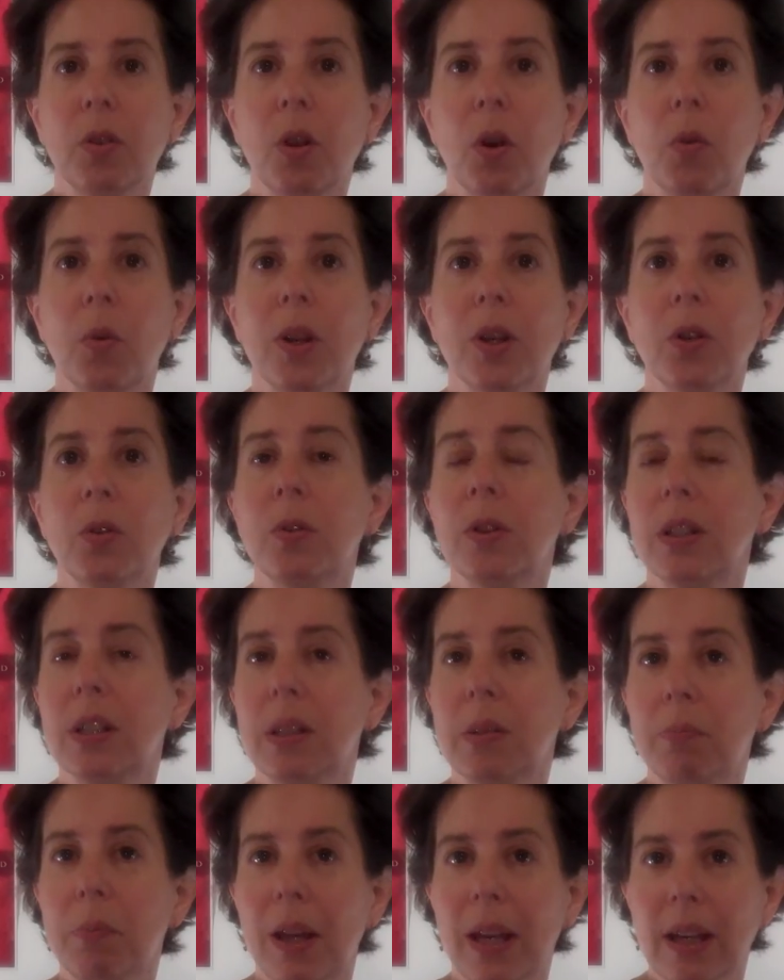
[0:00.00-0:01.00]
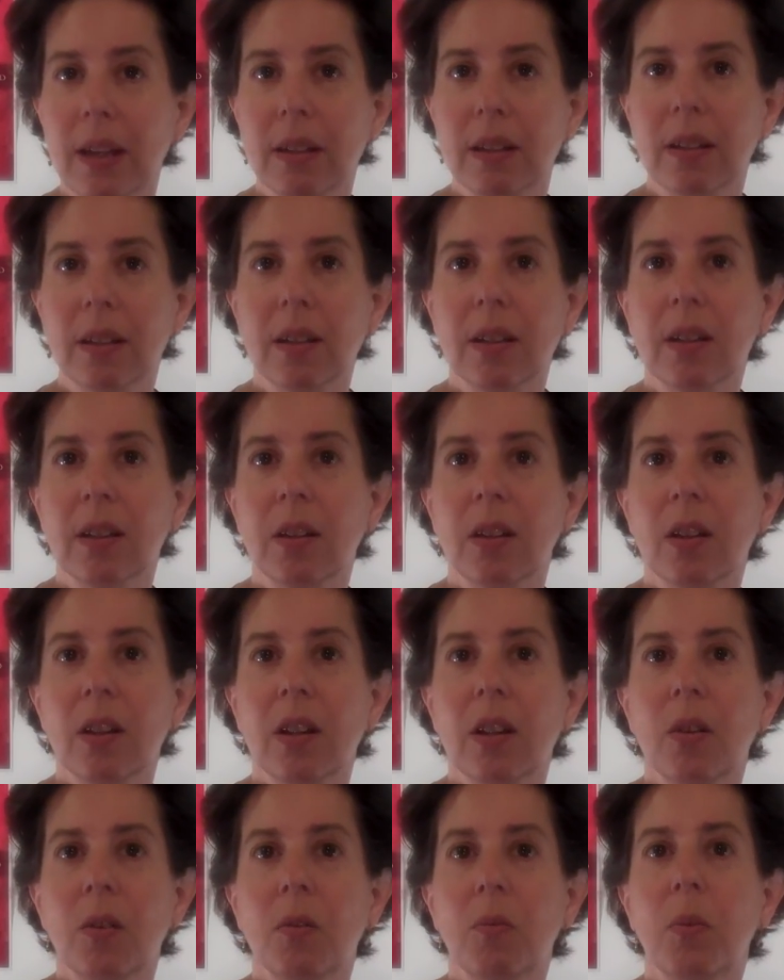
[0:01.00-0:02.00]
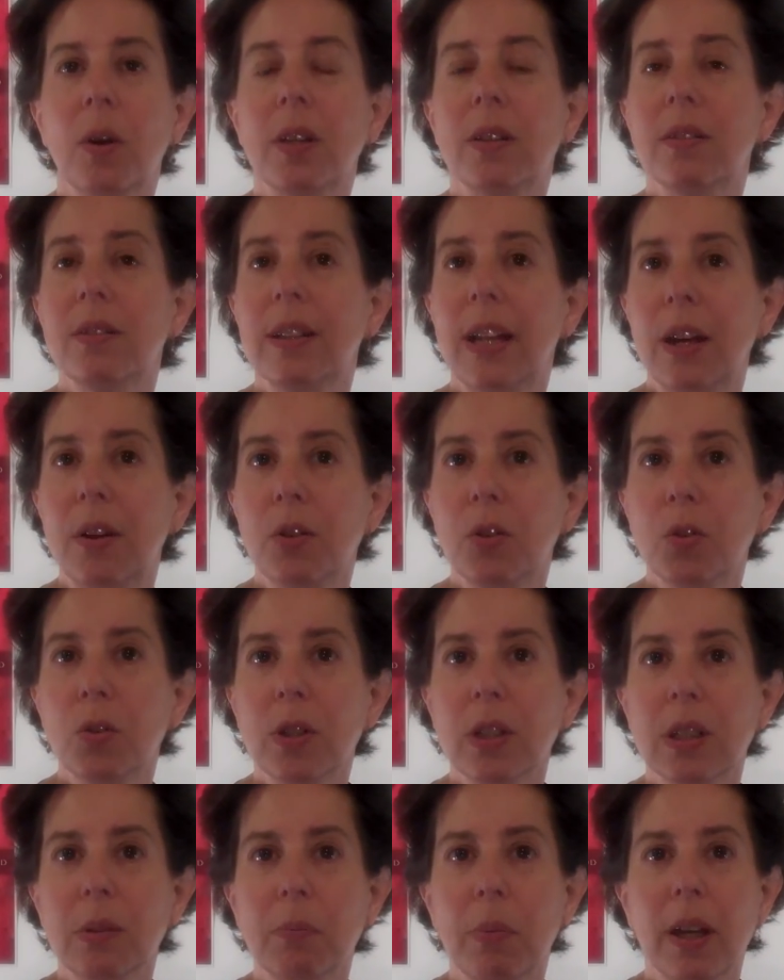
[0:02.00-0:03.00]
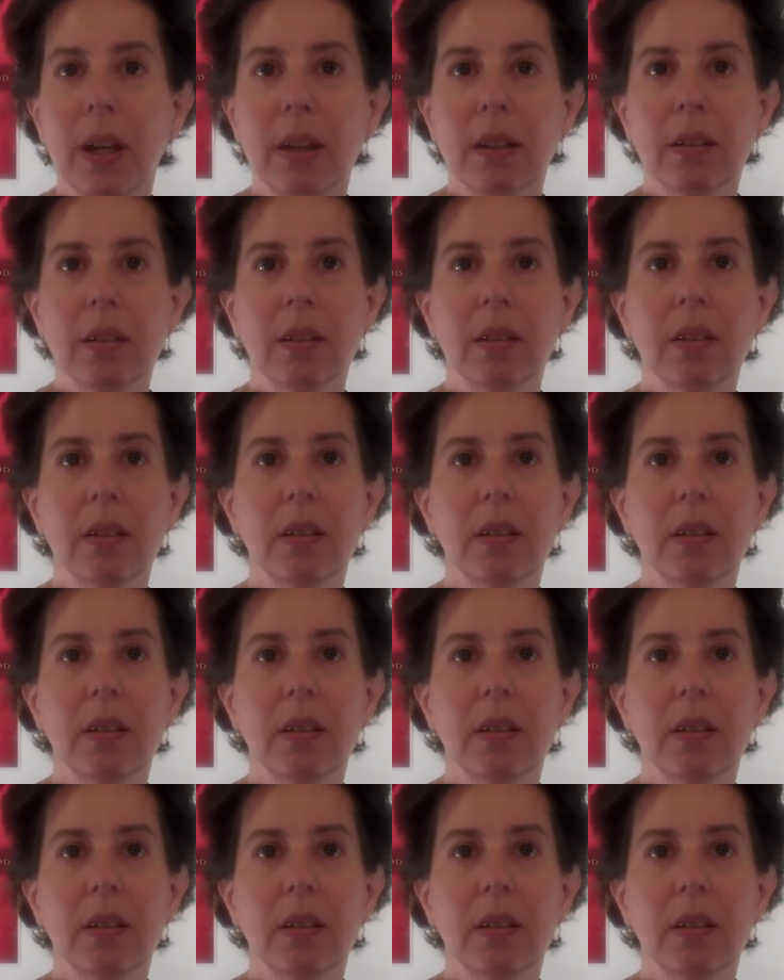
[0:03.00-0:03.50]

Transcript: know what to expect, what sound to expect.